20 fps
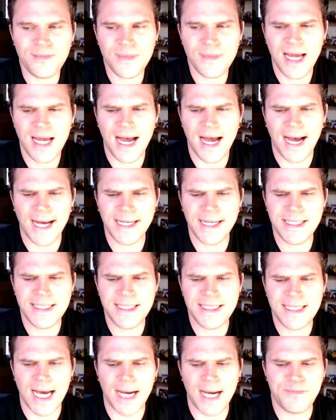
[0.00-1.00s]
And
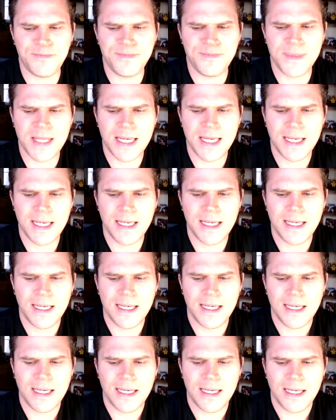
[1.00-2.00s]

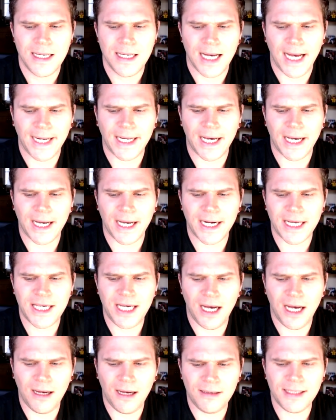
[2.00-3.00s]
I
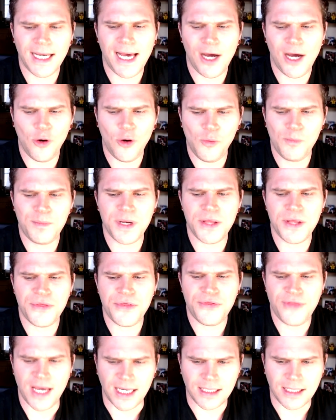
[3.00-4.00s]
can't help but
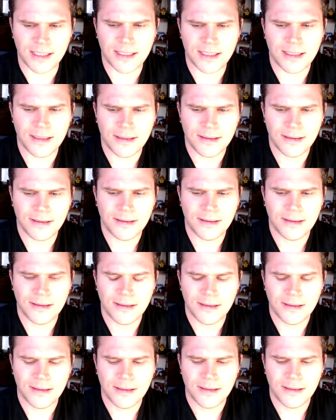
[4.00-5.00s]
think
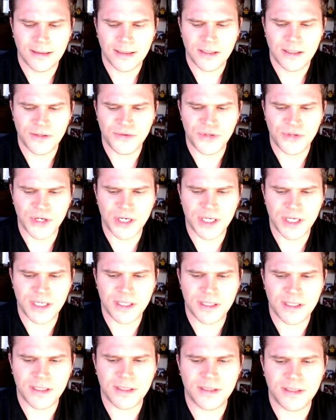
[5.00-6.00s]
that
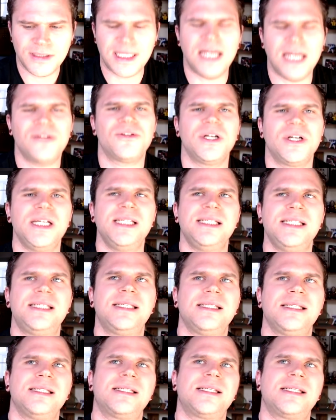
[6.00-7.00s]
there
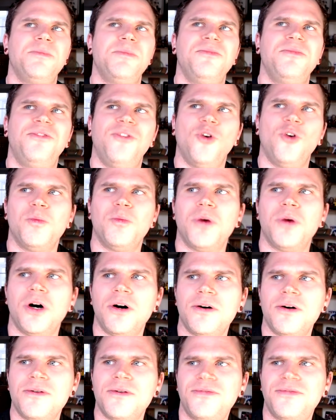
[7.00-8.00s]
is some form
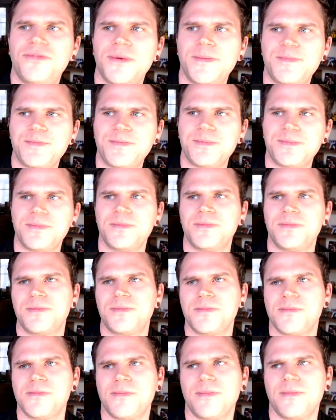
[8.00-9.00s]
of
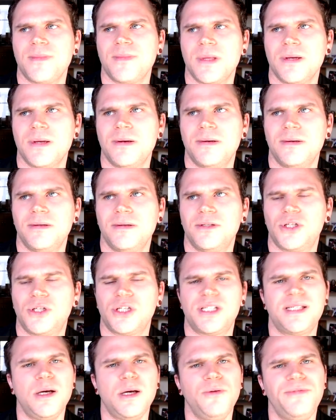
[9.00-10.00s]
sort of
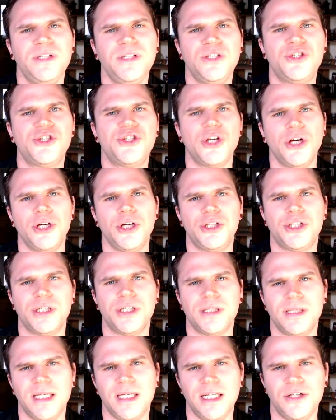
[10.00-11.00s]

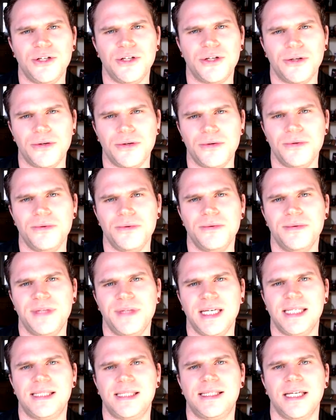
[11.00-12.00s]
self-insertion into
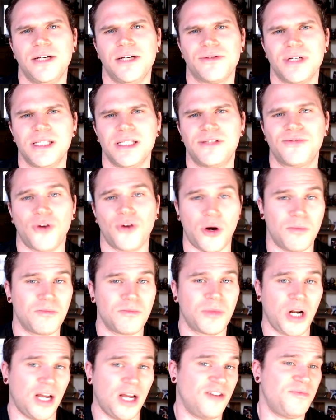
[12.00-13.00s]
this series from
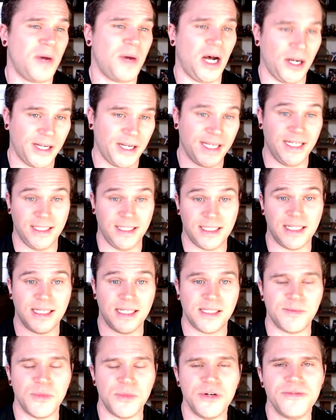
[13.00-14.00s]
Clive Barker into
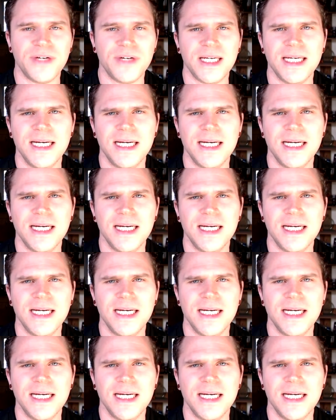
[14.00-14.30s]
this movie.